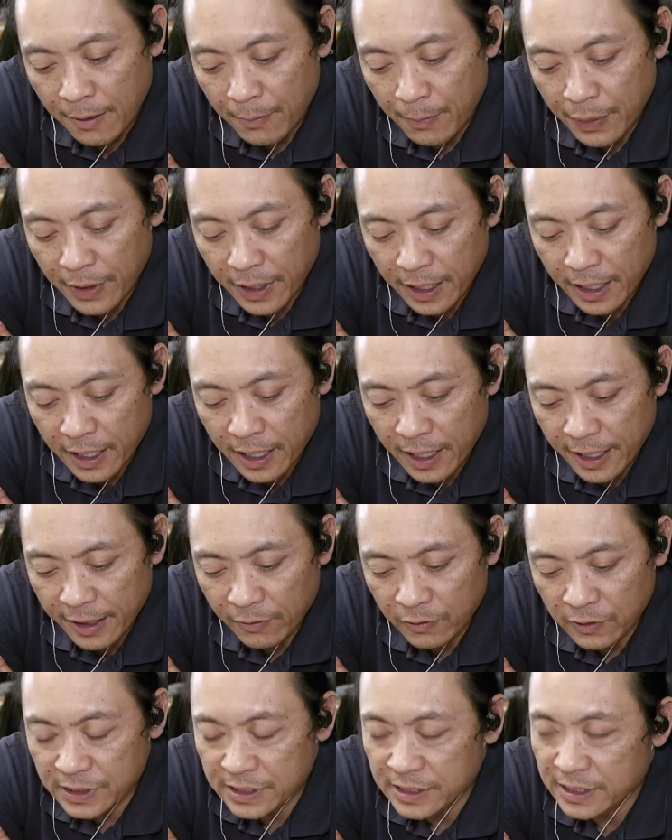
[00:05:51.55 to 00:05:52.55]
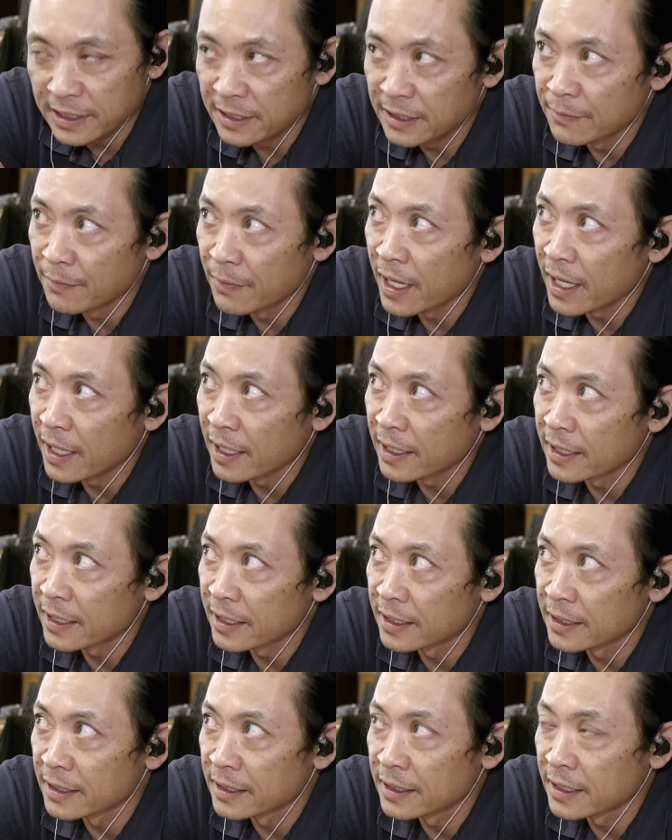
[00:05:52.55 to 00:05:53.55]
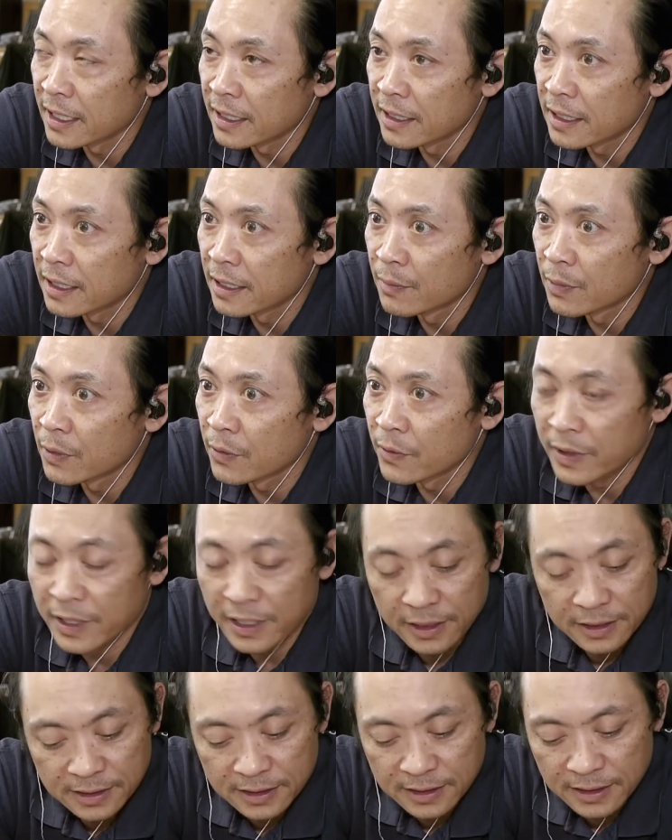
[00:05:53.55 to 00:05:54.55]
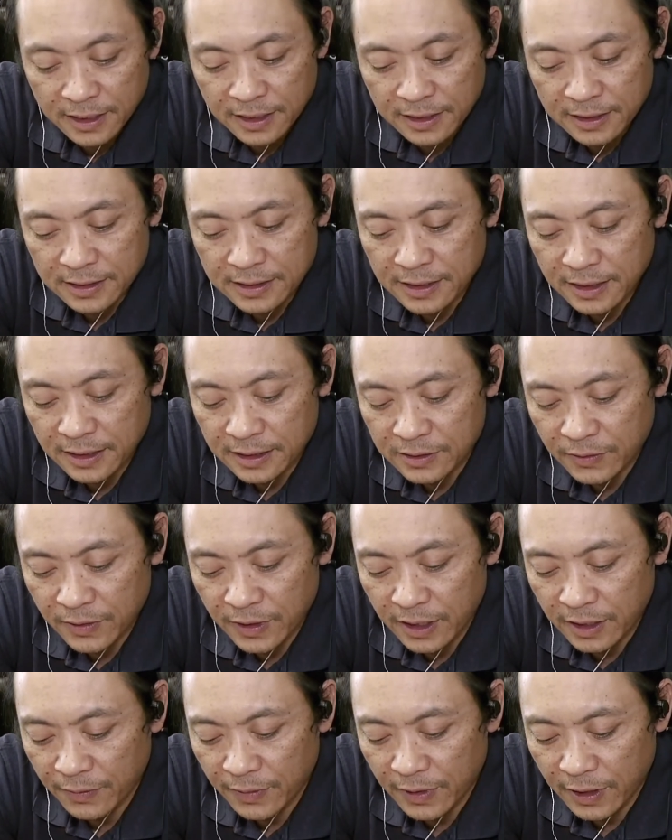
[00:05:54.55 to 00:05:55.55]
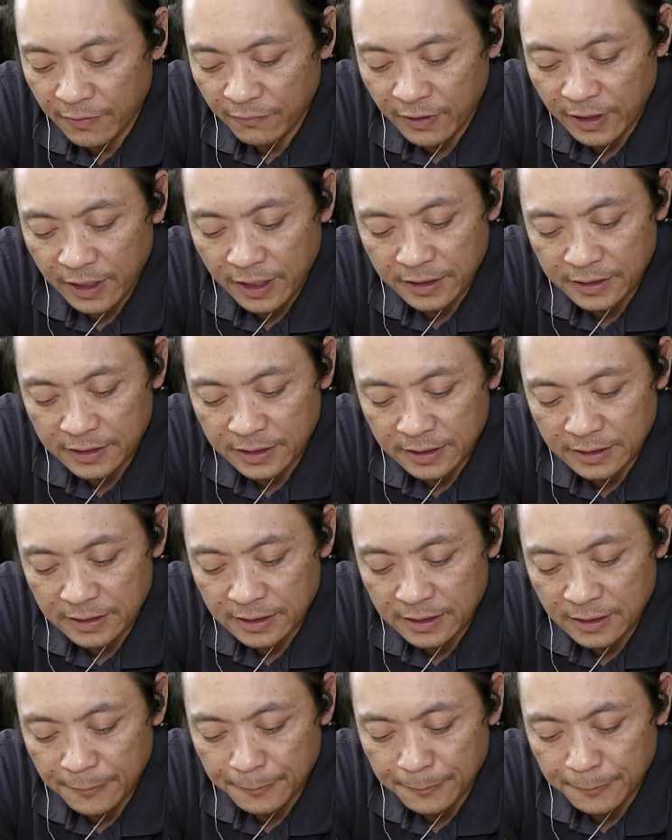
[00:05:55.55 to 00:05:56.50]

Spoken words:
But I will see Maddie in a couple weeks because next week I'll be on vacation. So